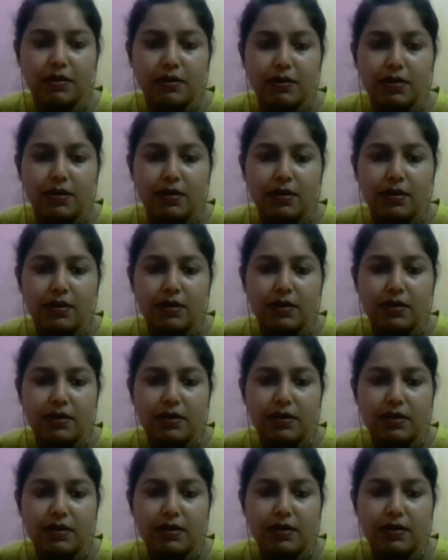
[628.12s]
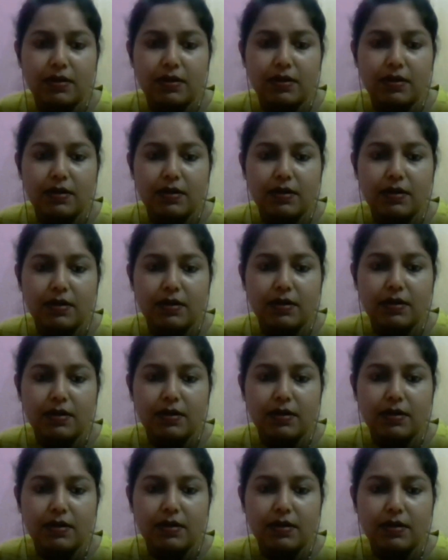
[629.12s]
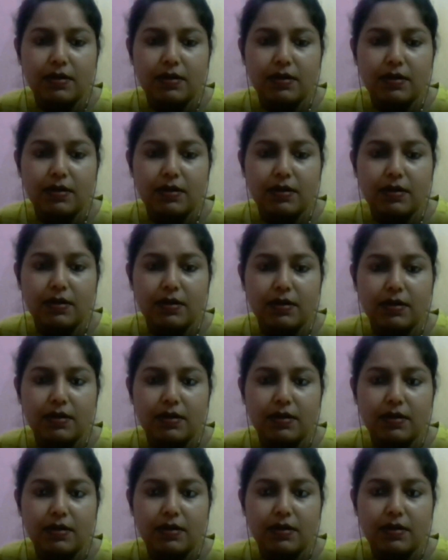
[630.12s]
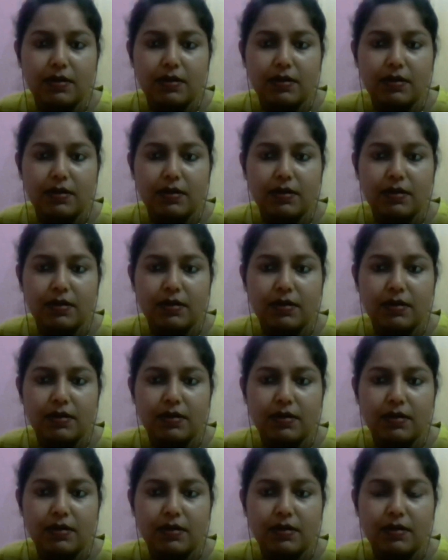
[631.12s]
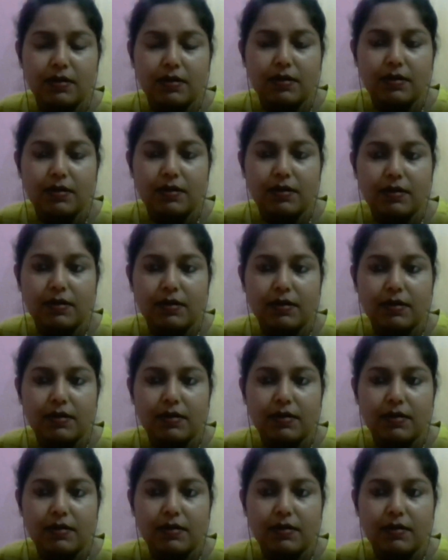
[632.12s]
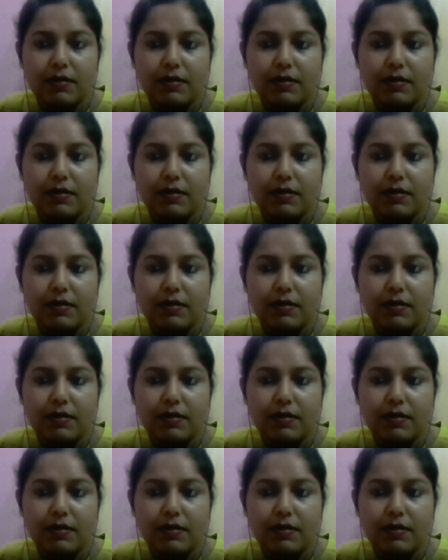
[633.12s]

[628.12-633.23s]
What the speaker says: [no speech]